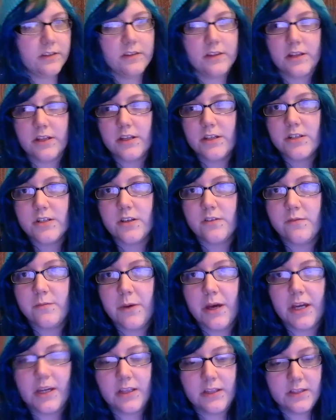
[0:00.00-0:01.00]
that I shoved
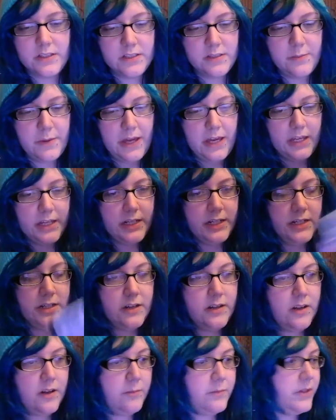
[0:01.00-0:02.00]
back in this bag and I did
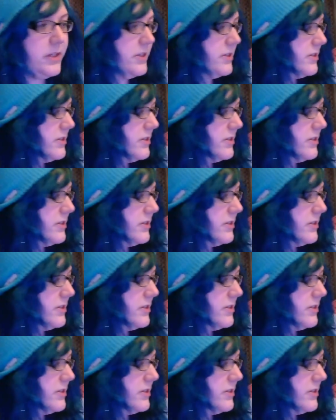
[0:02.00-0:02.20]
not mean